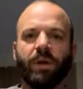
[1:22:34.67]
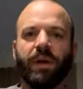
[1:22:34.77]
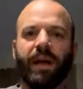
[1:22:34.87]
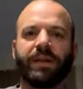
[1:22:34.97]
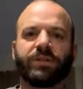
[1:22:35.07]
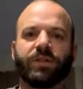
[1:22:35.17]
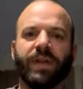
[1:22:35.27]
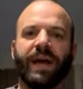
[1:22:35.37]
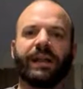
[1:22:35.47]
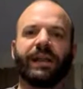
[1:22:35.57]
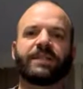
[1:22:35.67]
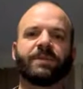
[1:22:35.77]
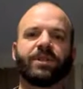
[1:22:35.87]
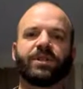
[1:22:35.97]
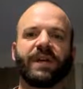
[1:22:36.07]
And so that lets me
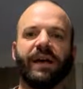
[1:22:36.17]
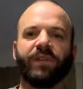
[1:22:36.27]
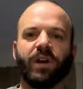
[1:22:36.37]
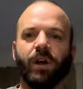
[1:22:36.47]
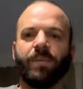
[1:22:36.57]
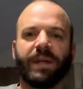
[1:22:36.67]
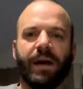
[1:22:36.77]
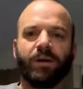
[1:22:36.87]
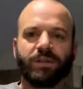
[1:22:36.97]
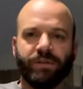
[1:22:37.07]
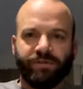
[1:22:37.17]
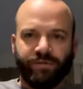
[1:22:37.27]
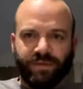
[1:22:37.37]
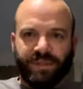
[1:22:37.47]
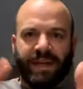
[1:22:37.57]
just have a couple hours of
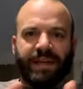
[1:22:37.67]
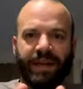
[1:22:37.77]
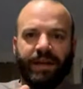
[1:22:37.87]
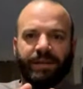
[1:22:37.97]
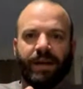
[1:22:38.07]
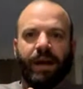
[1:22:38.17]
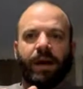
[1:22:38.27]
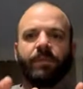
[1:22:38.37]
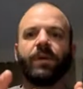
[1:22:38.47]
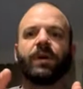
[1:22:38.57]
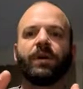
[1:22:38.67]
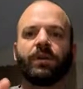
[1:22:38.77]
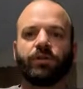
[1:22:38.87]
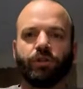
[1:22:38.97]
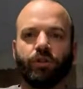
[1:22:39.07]
dedicated time
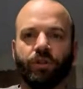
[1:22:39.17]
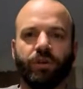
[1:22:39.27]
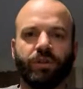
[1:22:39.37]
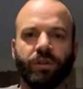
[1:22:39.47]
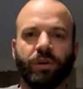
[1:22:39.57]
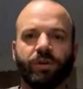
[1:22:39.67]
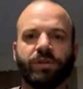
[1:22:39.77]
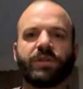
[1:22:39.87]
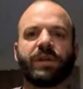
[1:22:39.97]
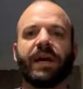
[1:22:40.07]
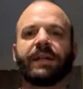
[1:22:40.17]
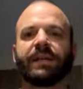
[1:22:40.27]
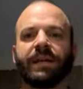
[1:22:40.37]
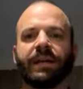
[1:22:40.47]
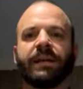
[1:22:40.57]
to those adults. And
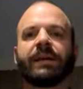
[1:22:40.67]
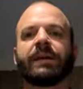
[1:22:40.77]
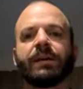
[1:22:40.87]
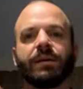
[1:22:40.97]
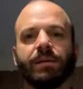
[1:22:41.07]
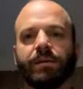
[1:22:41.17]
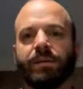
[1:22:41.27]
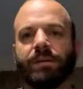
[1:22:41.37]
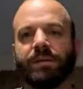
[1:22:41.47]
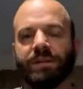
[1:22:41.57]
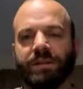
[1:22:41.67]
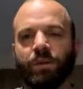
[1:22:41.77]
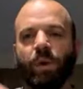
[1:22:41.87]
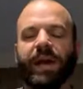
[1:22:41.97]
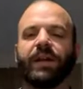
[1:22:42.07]
then the
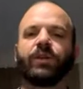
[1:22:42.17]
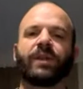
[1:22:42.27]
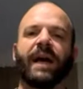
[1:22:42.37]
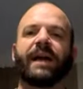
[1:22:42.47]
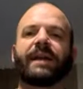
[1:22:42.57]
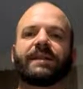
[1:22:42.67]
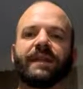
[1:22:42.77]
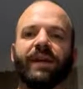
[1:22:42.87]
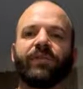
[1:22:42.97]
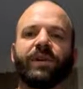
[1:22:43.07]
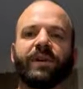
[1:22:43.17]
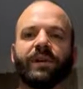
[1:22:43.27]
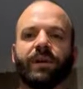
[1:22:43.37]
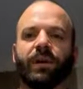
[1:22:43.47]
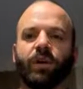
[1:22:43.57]
way I do that is every
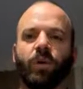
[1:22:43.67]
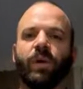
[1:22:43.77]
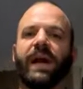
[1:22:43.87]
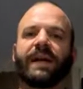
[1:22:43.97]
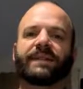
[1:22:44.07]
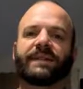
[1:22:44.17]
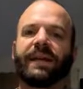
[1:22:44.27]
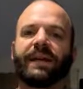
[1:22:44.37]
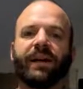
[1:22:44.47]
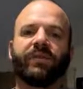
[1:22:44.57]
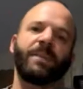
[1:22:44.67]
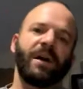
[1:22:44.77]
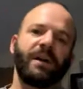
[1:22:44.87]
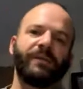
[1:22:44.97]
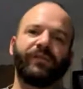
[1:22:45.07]
adult rack gets taken care of about
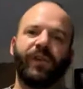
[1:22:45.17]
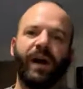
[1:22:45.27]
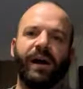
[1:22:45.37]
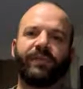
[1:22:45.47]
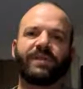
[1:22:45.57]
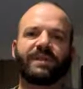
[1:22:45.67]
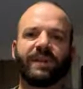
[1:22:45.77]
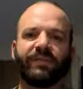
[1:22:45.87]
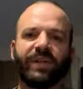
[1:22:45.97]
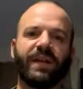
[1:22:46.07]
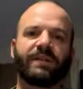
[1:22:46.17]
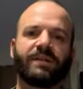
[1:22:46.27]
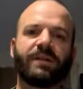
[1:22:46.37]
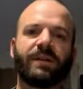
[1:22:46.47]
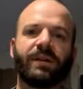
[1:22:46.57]
every 5 to 7 days.
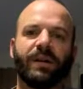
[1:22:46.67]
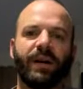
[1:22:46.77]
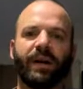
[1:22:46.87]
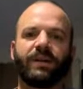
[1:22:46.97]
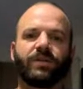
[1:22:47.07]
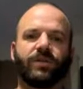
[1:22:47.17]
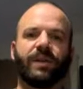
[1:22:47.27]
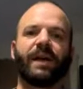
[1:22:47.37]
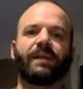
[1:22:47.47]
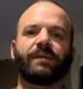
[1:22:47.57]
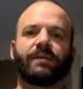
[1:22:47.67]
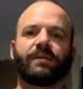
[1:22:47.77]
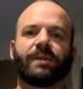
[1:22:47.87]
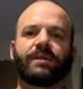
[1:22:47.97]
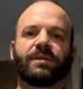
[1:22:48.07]
And so that
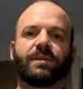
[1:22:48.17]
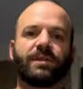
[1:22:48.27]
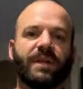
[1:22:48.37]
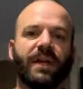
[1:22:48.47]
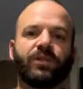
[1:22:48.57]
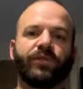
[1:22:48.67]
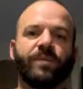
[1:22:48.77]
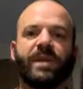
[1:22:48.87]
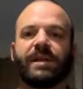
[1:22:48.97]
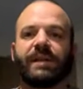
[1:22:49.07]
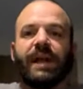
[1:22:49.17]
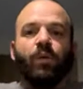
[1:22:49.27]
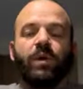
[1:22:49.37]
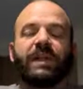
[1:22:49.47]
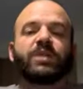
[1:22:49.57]
is a good schedule for me. And
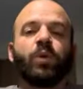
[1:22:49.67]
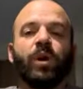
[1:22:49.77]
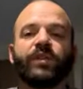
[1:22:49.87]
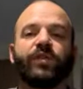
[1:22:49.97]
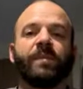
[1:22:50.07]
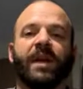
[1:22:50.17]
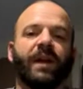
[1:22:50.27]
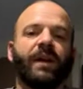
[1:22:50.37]
that's what works for me.